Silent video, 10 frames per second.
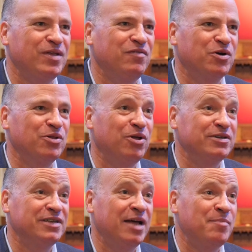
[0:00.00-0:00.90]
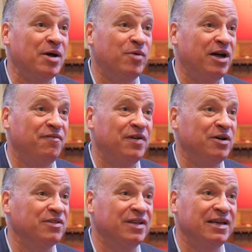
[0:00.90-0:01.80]
For a long time, my wife
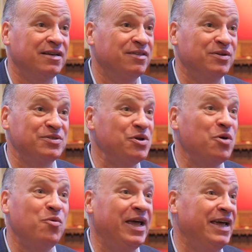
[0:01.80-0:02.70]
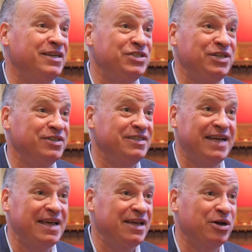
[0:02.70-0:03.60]
felt like there's no way she could
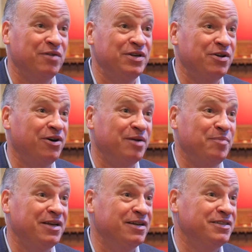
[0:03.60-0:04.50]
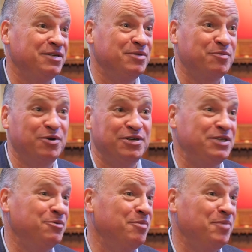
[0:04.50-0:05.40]
take care of a dog because she was worried
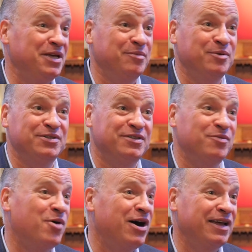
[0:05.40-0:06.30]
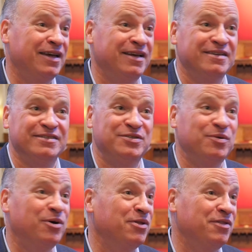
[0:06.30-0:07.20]
she wouldn't be able to walk it and
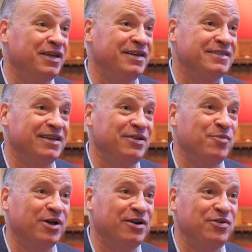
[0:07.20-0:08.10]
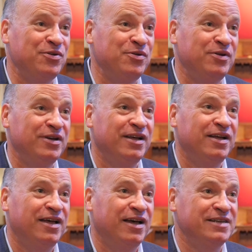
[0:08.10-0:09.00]
do all the things that you want to do
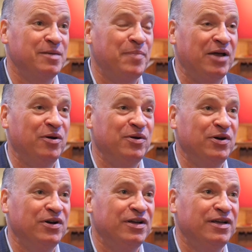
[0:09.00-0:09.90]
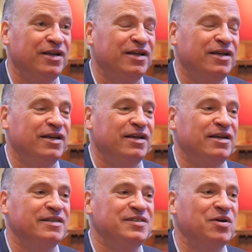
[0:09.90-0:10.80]
as a pet owner.
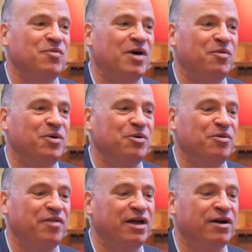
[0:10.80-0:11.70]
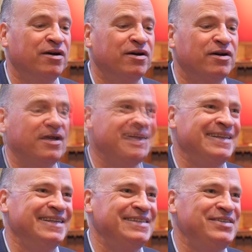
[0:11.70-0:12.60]
And so while we were there,
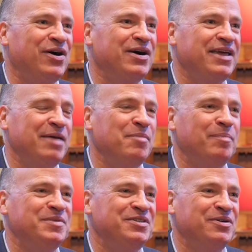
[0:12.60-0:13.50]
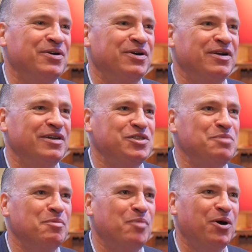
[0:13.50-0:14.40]
this dog came up to her in a
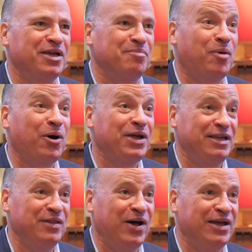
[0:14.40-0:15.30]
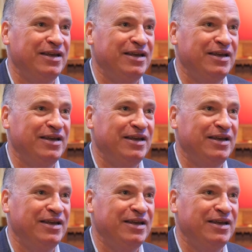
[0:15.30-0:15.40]
supermarket parking lot